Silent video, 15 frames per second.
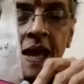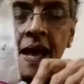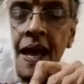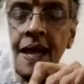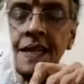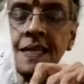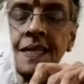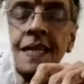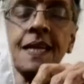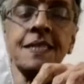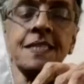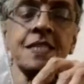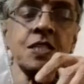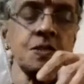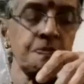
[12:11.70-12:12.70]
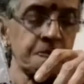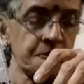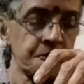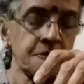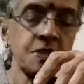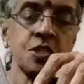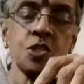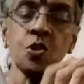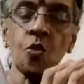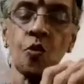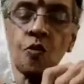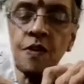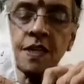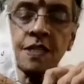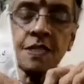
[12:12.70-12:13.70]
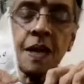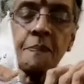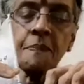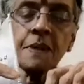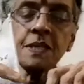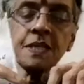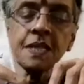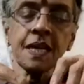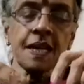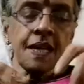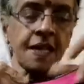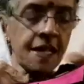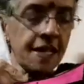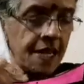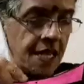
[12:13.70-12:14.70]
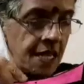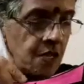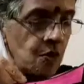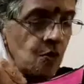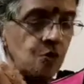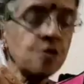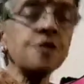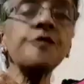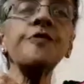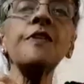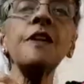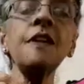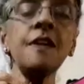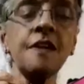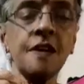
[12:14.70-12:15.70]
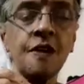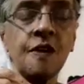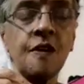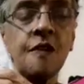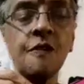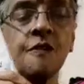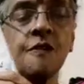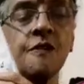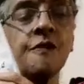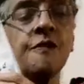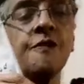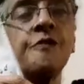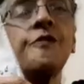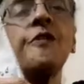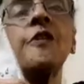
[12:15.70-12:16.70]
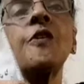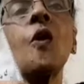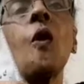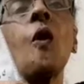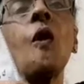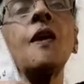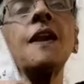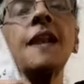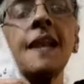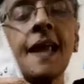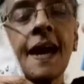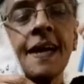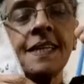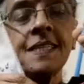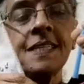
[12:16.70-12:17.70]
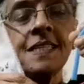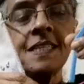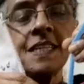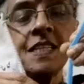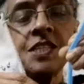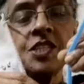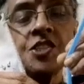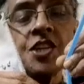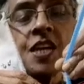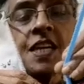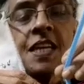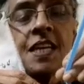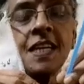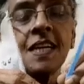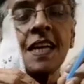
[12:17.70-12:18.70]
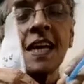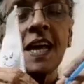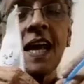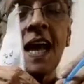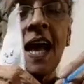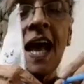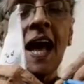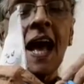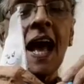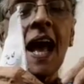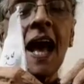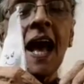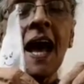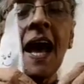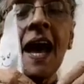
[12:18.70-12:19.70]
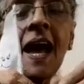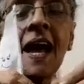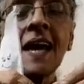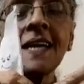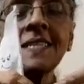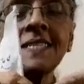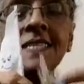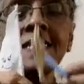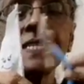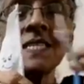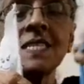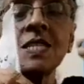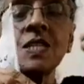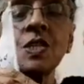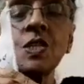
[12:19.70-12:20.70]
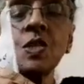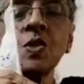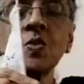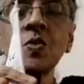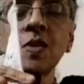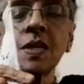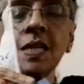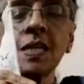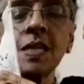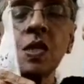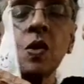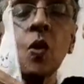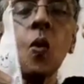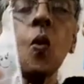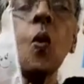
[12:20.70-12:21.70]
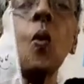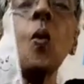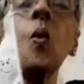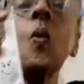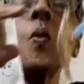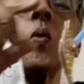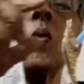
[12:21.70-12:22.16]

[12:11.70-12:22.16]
And these stories are particularly useful for online teaching, as you can go